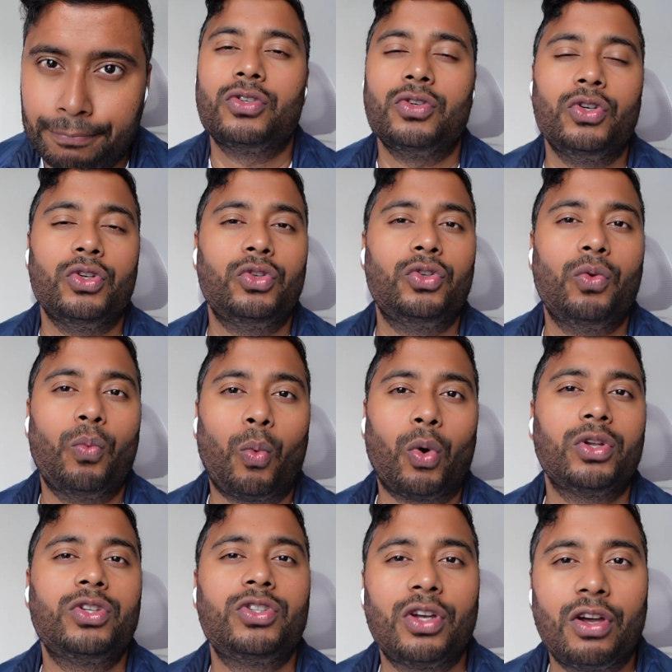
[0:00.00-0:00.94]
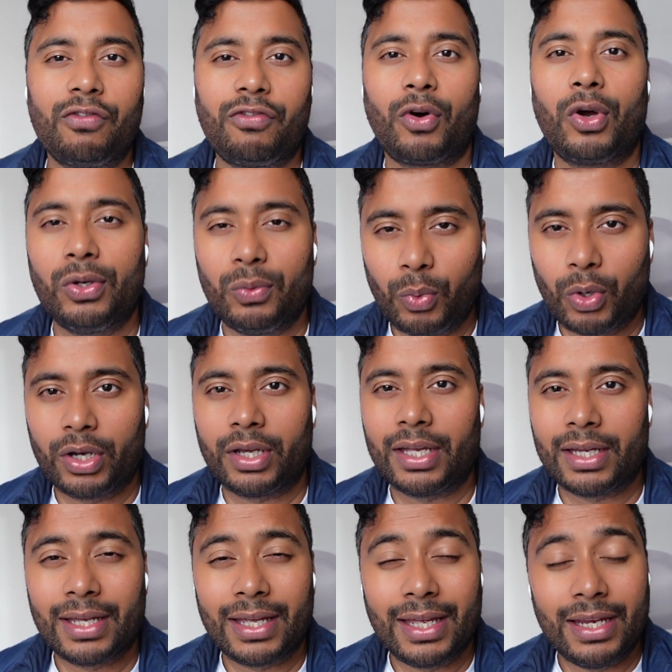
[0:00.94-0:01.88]
So you want to avoid
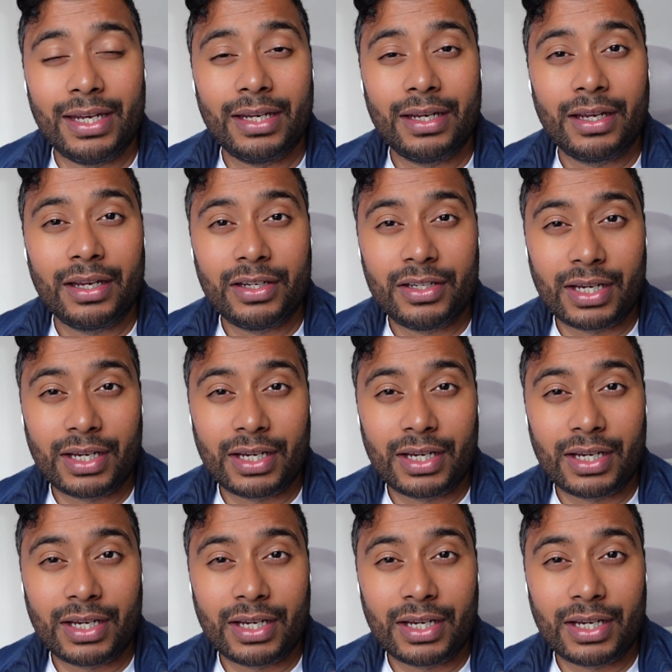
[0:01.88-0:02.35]
working in